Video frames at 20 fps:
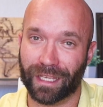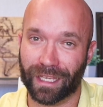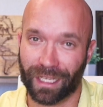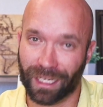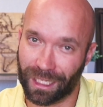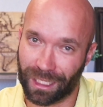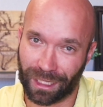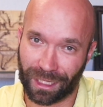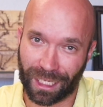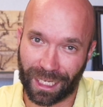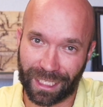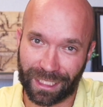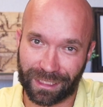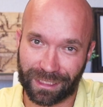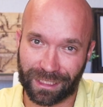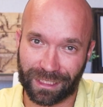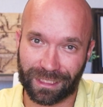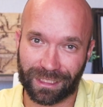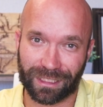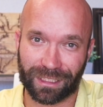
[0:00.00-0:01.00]
get a
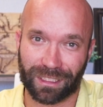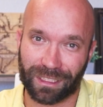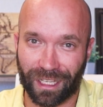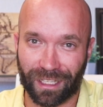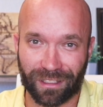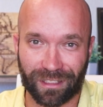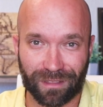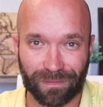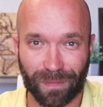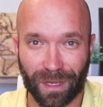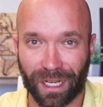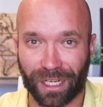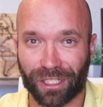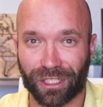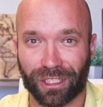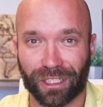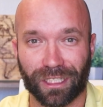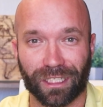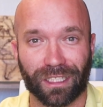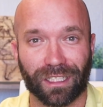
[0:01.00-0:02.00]
licensed
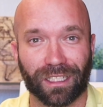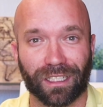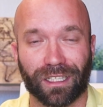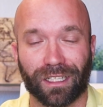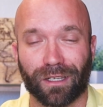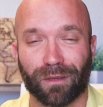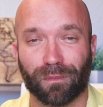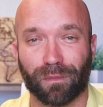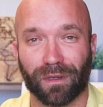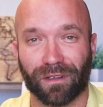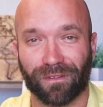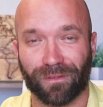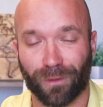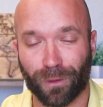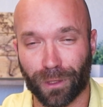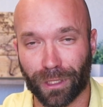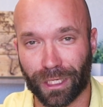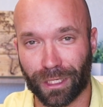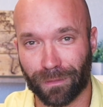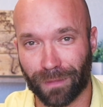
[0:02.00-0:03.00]
inspection
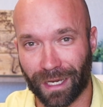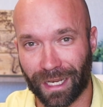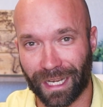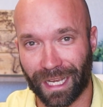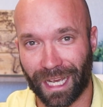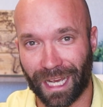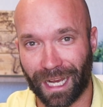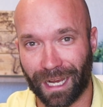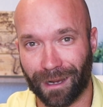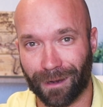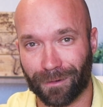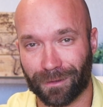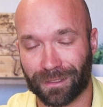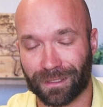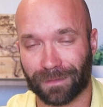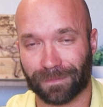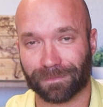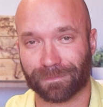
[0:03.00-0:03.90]
before you buy a house.